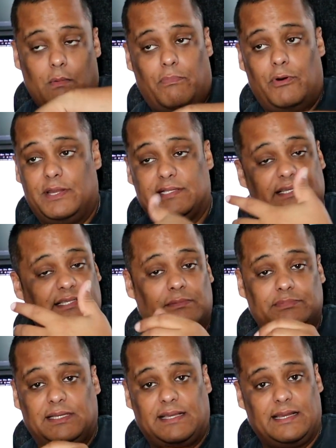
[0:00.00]
put it to
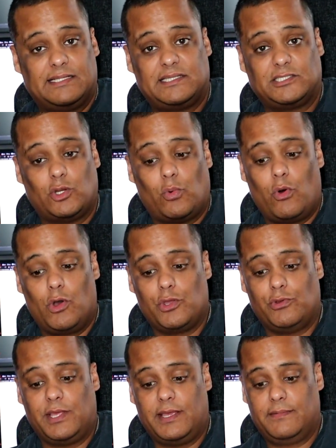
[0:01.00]
something connected to the wall
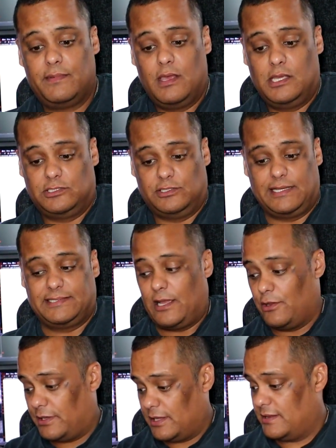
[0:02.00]
unit. So that's
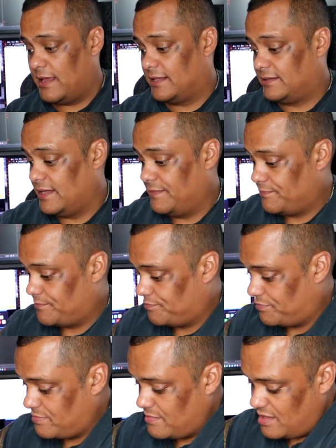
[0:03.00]
how you connect it.
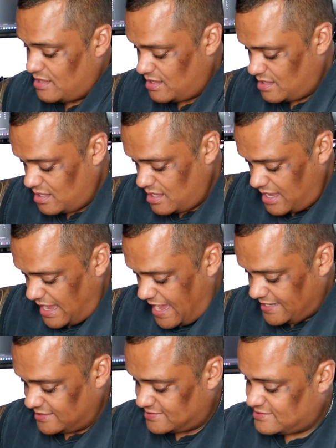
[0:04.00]

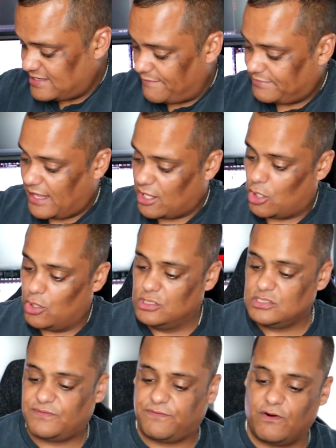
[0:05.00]
And the same thing
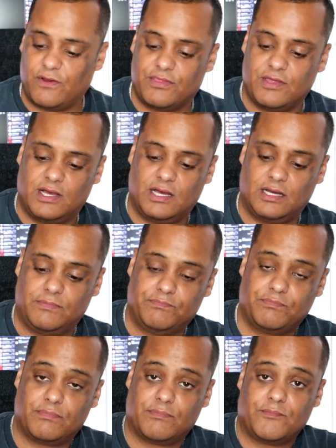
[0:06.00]
goes for the
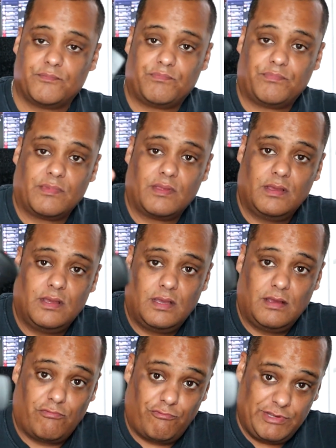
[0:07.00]

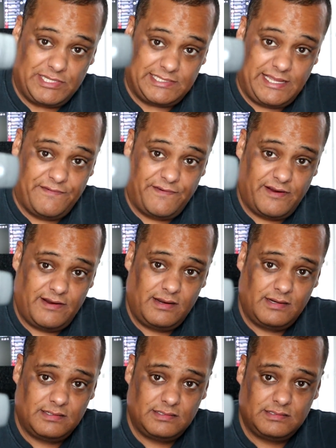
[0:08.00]
receiver
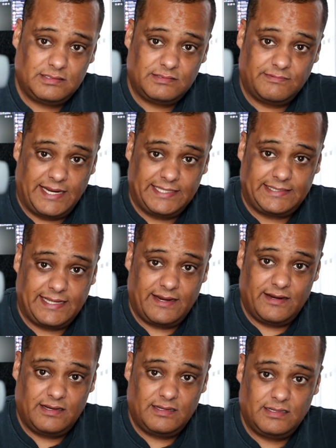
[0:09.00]
right
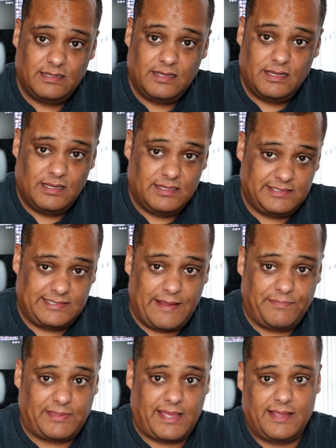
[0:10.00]
there.
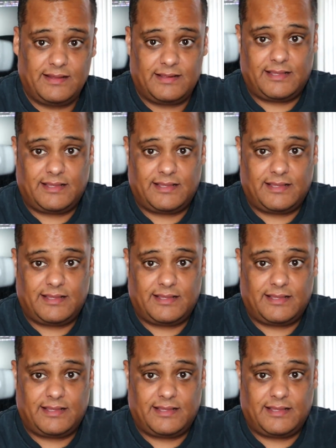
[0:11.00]
Same thing,